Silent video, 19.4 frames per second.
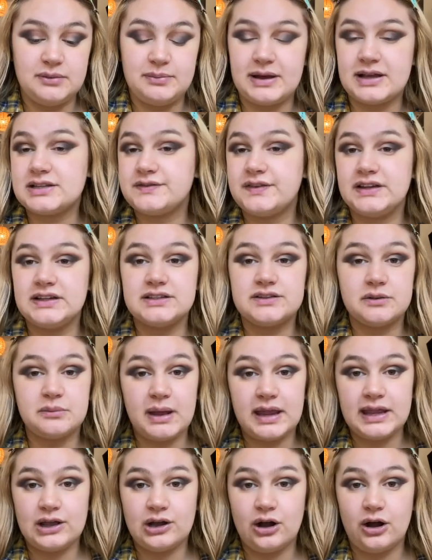best things for
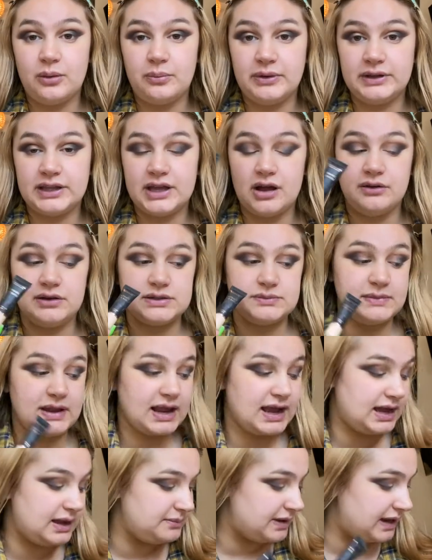makeup and they always make
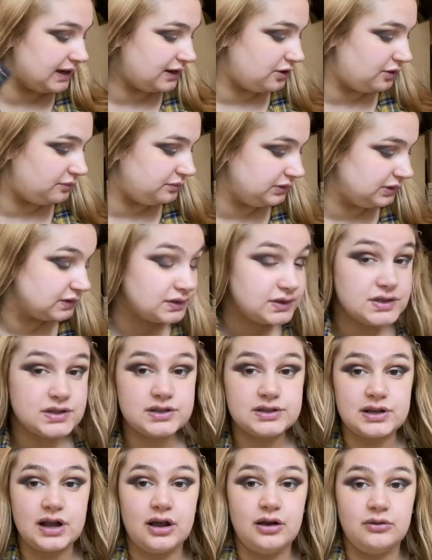eye makeup look
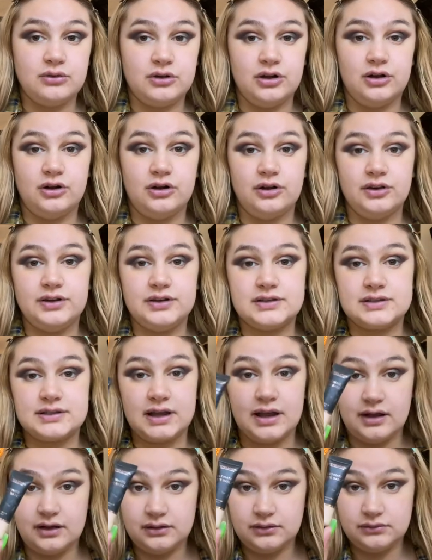so good.
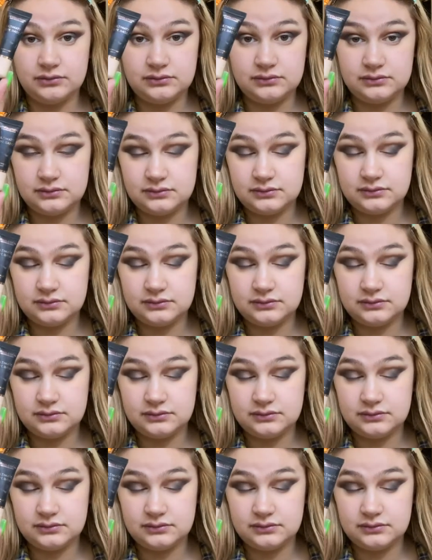So